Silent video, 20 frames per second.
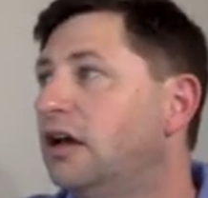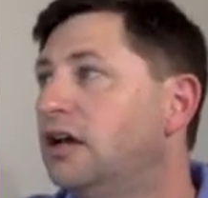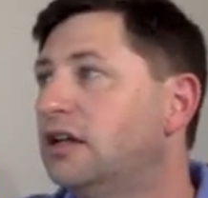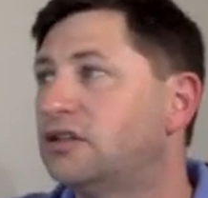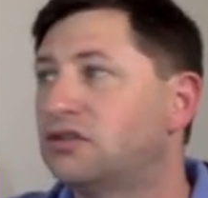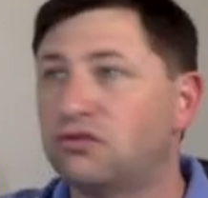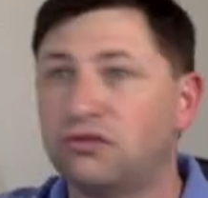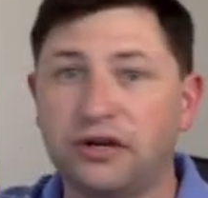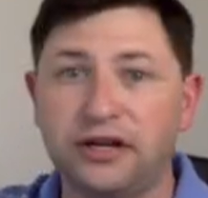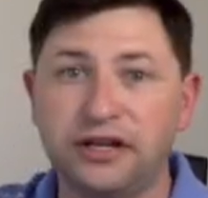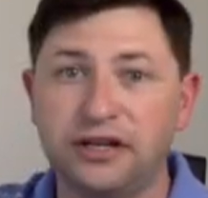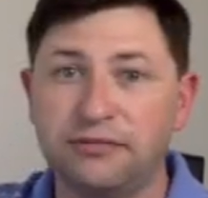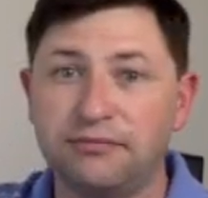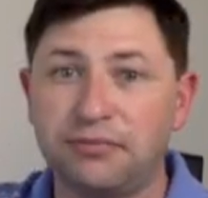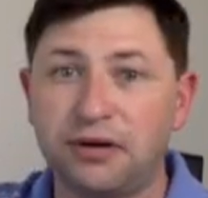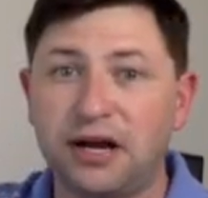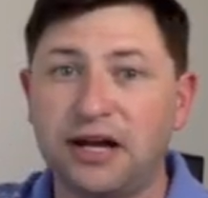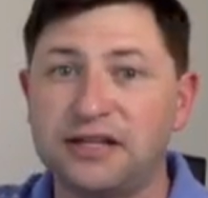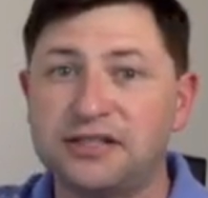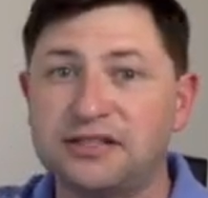It's great. It
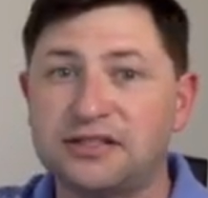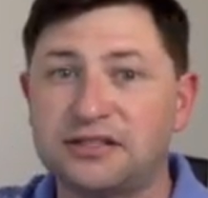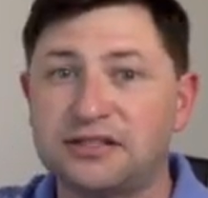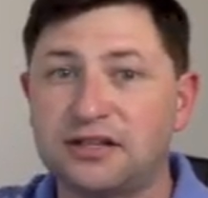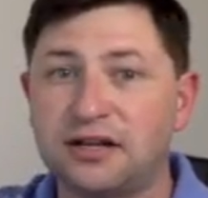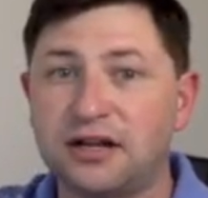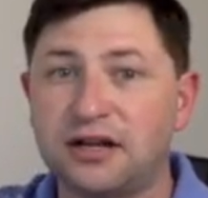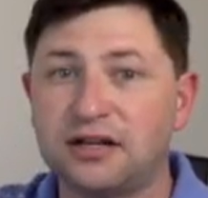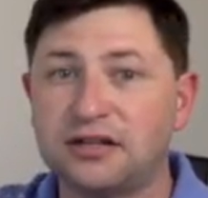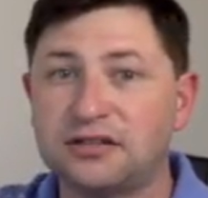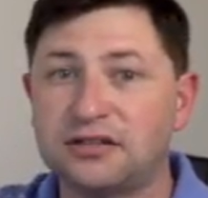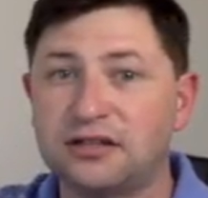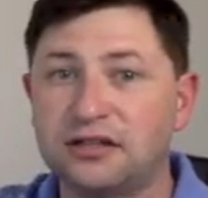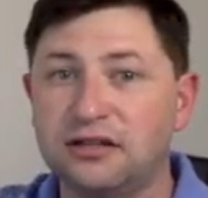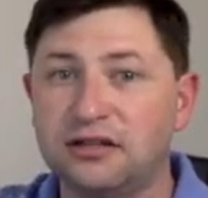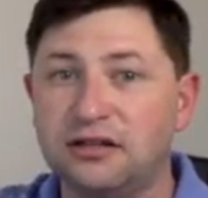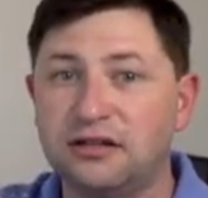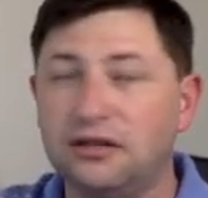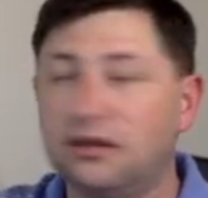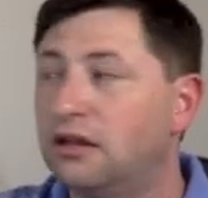buys the stocks
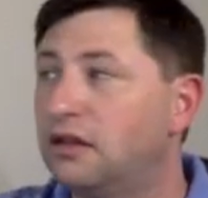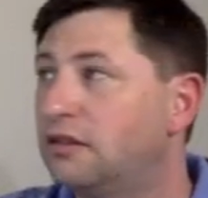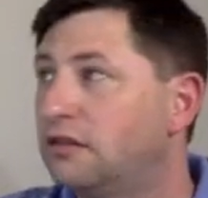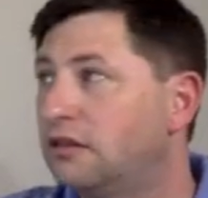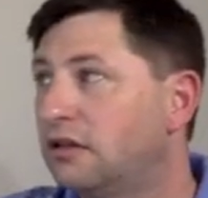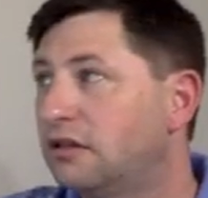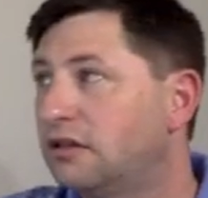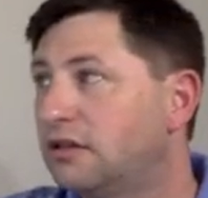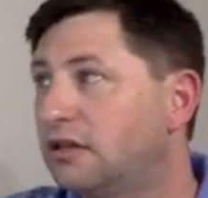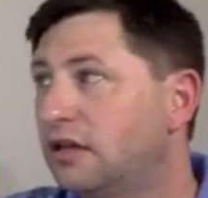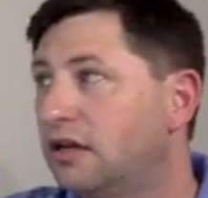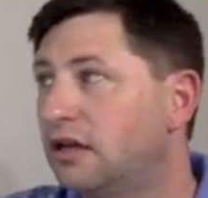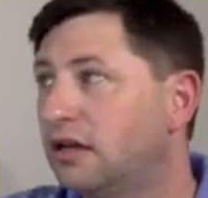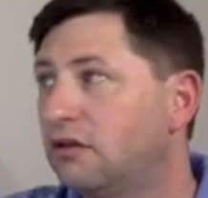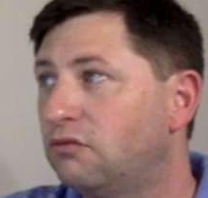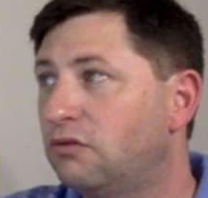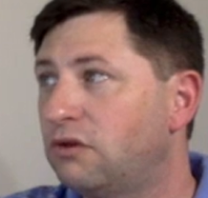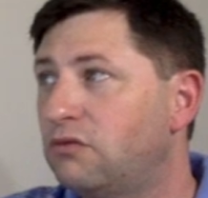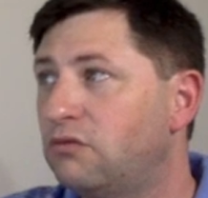that uh, that uh,